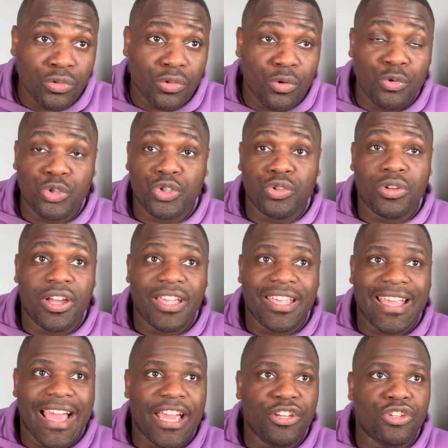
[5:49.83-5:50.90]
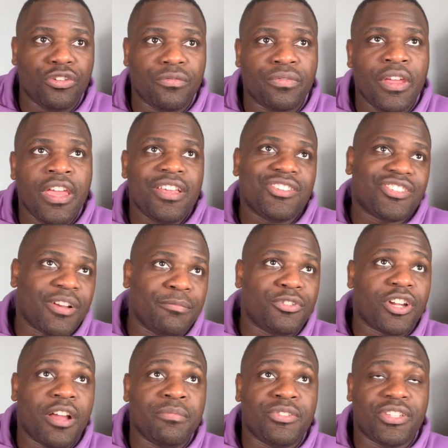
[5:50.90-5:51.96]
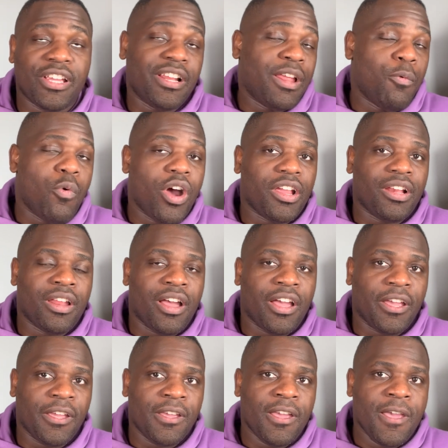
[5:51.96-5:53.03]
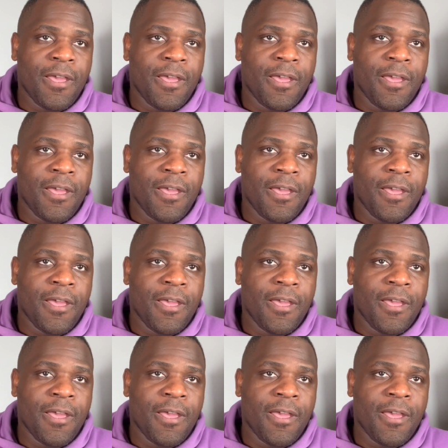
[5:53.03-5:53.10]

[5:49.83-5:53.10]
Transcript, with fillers: or should I kind of sometimes tell a white lie?